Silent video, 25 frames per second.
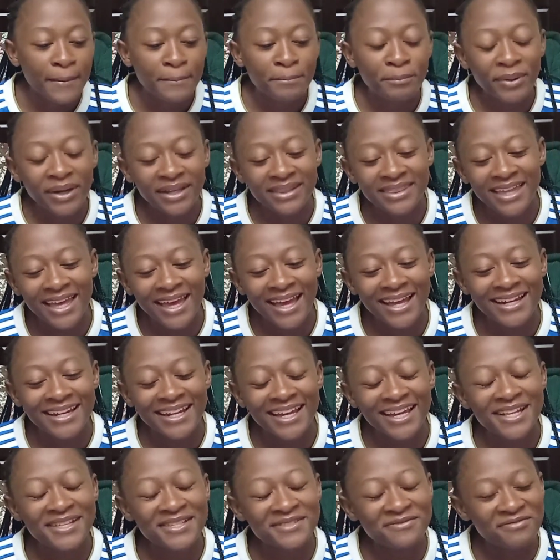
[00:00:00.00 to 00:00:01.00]
But
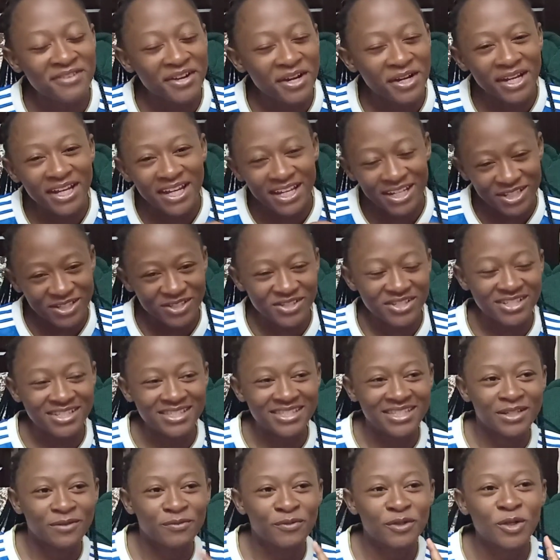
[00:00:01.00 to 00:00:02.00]
then it's very
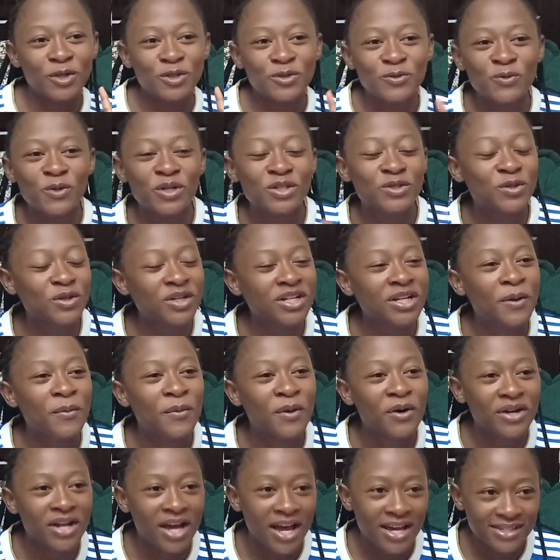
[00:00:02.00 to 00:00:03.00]
interesting because we're talking
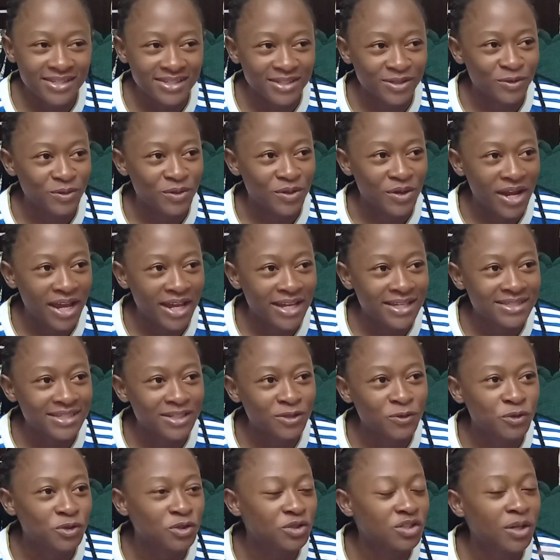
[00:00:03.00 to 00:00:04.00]
about Arsenal, right?
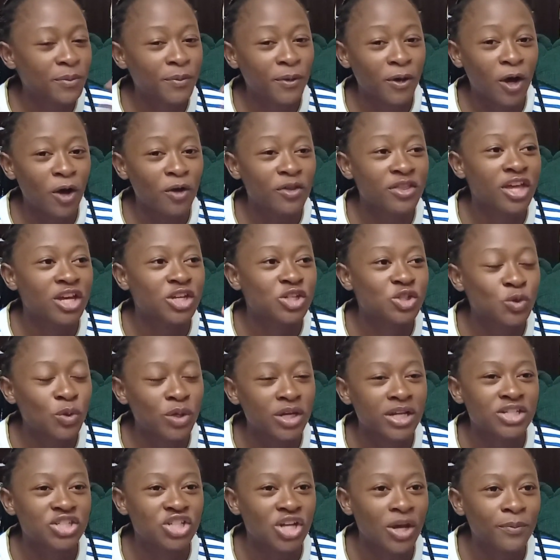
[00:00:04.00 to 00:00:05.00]
And we're talking about how they are
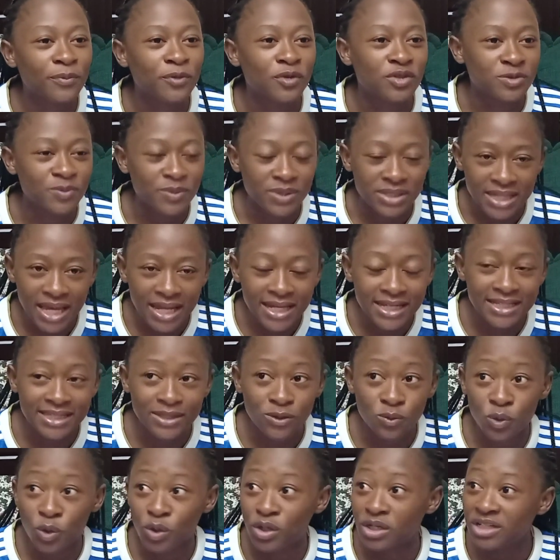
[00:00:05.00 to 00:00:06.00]
showing champions mentality.
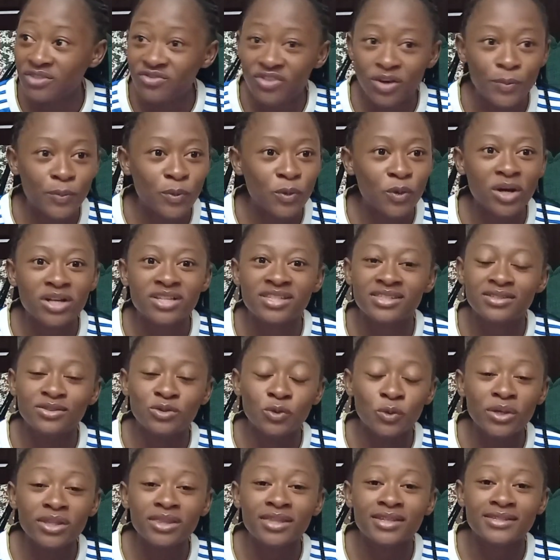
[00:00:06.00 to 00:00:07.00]
Well, Liverpool are
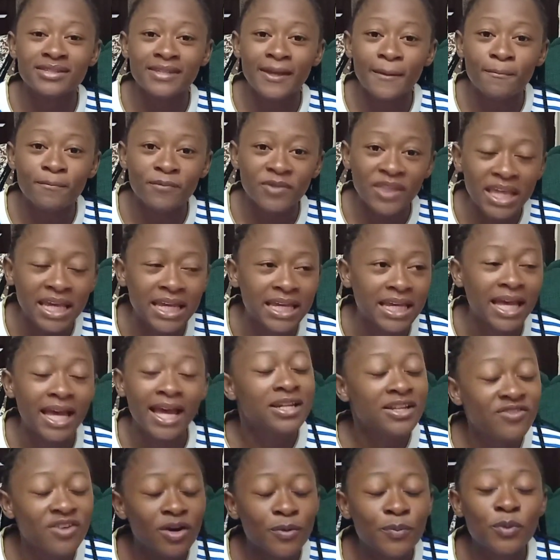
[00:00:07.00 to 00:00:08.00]
doing the same thing.
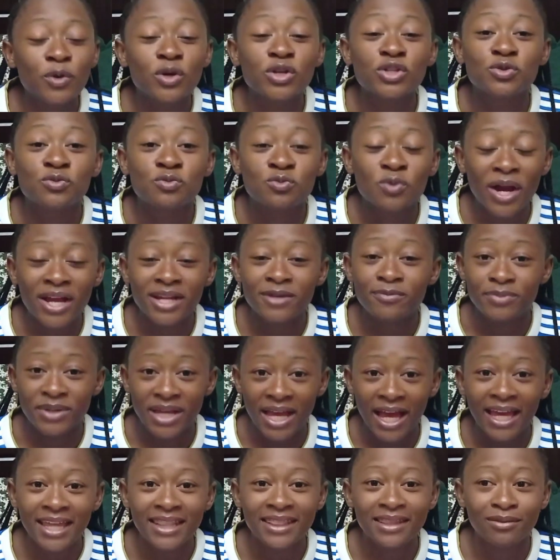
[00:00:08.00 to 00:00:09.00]
Liverpool is right
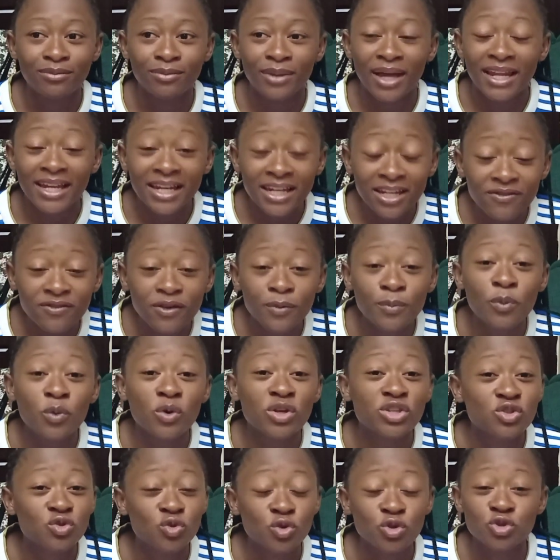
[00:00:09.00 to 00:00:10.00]
behind them and Liverpool
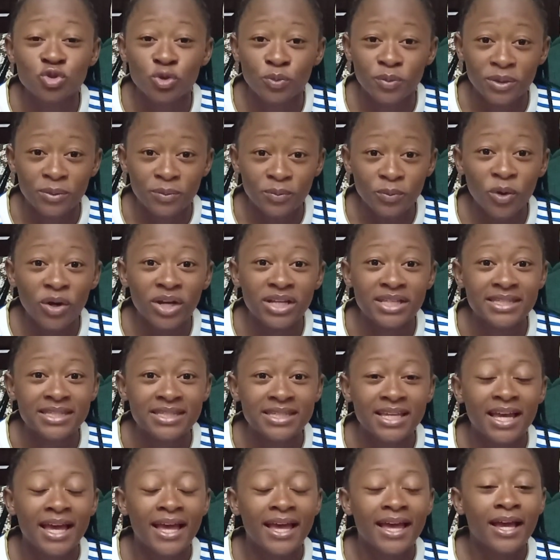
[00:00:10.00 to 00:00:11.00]
is not dropping
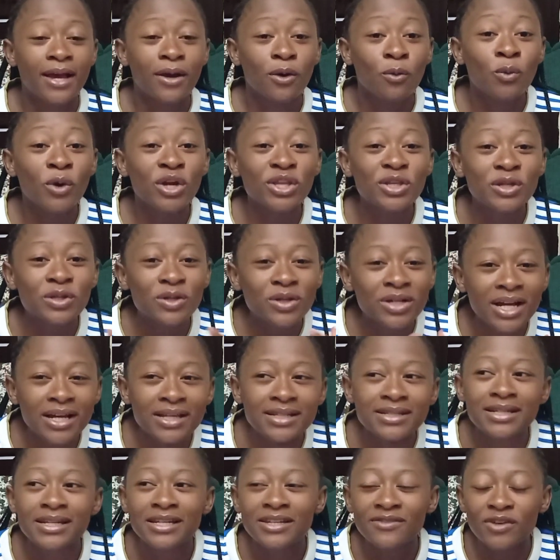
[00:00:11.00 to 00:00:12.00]
points. When you look
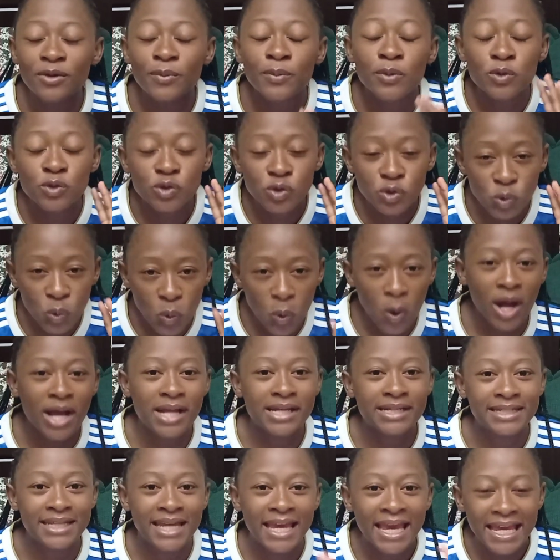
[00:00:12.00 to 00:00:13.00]
at Liverpool's
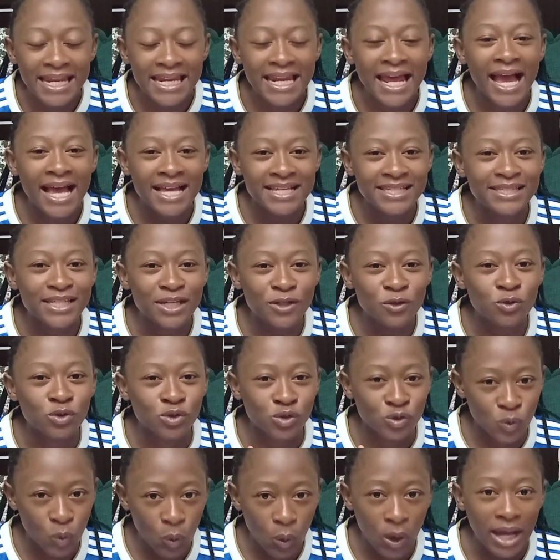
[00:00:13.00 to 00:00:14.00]
squad and Arsenal's
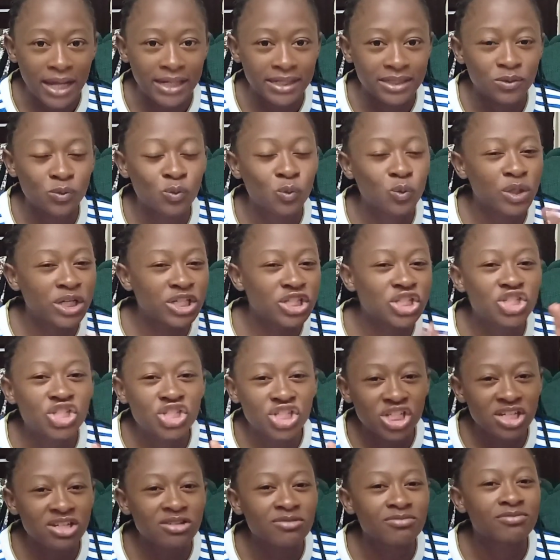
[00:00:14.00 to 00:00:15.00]
squad, which
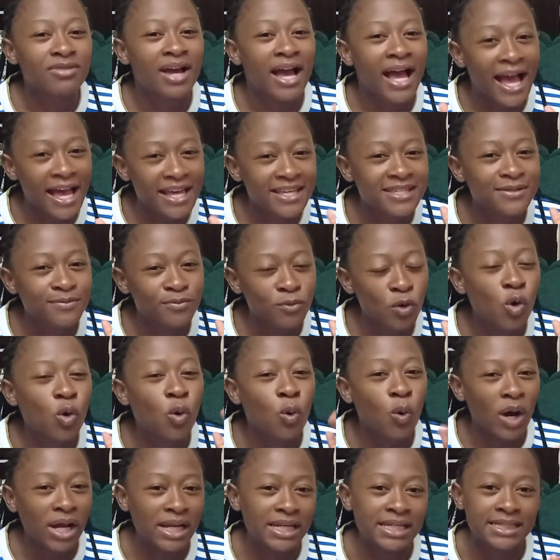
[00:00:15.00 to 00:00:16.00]
team has more
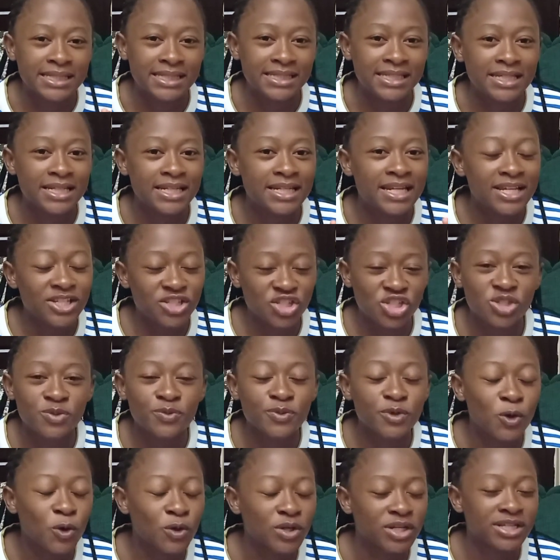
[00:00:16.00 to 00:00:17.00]
quality? Let's just
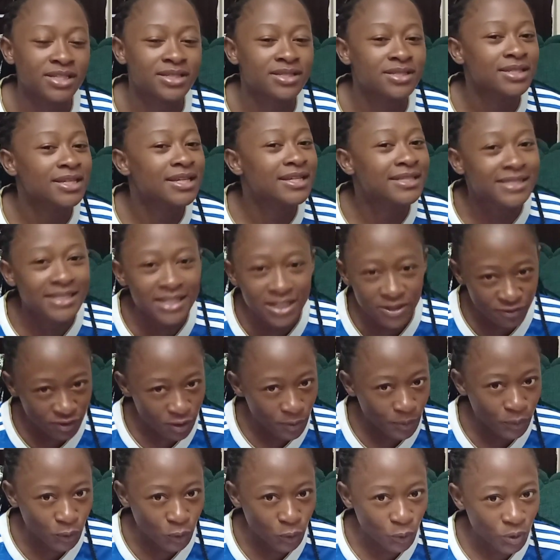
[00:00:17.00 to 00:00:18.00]
be honest. It's
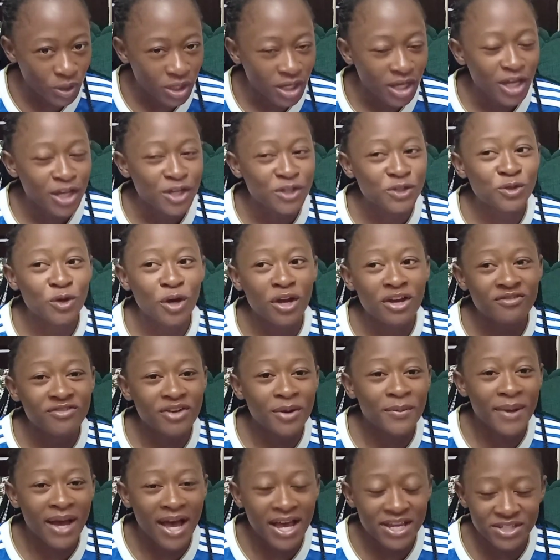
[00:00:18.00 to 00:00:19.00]
Liverpool. So if
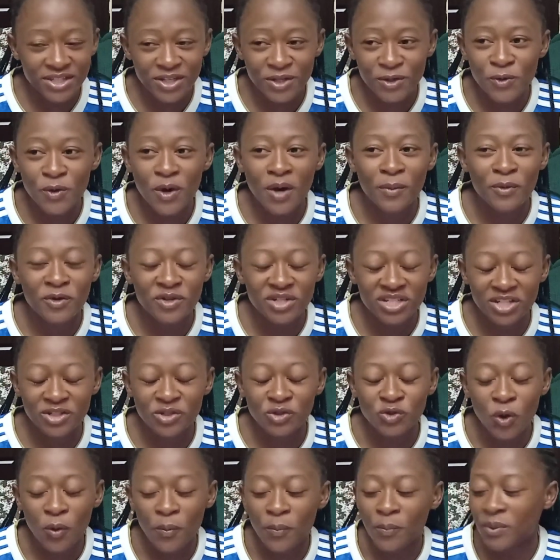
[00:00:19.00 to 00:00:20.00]
I'm Arsenal, I'm on the
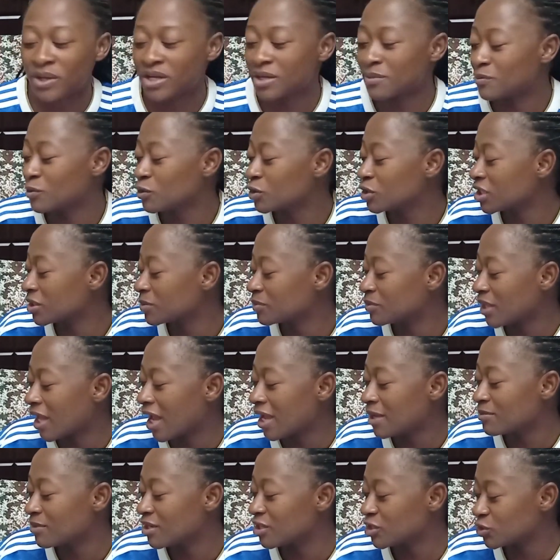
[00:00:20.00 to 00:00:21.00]
top, but I'm looking
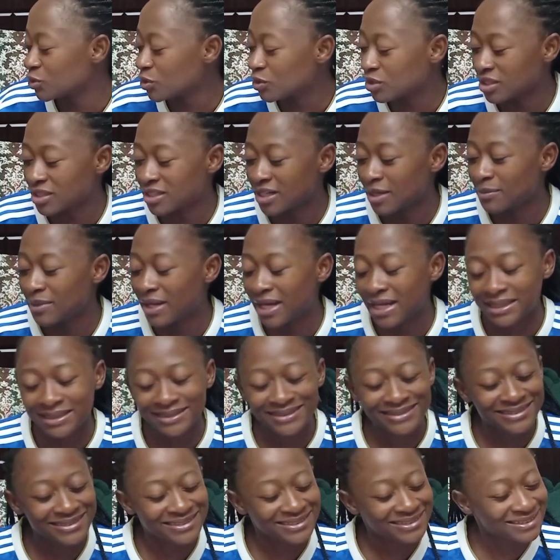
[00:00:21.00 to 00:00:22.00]
behind my shoulder and I'm like,
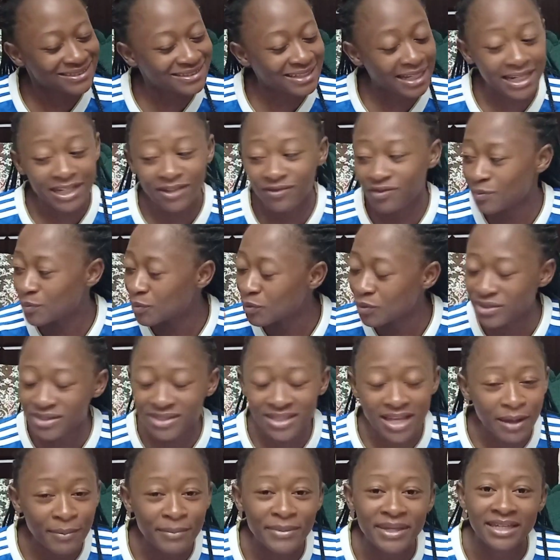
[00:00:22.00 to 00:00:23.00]
Liverpool is
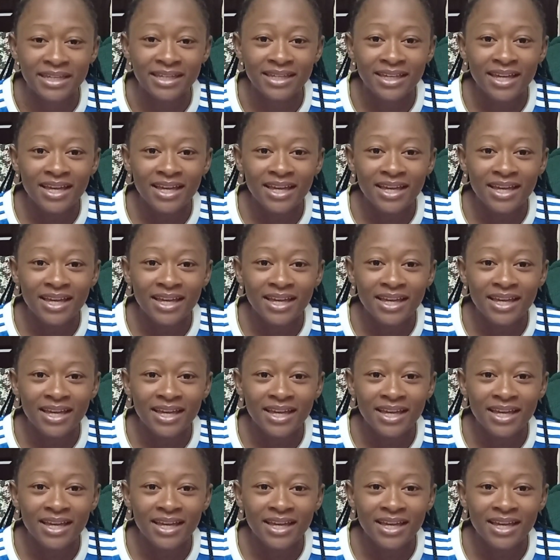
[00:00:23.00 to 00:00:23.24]
coming.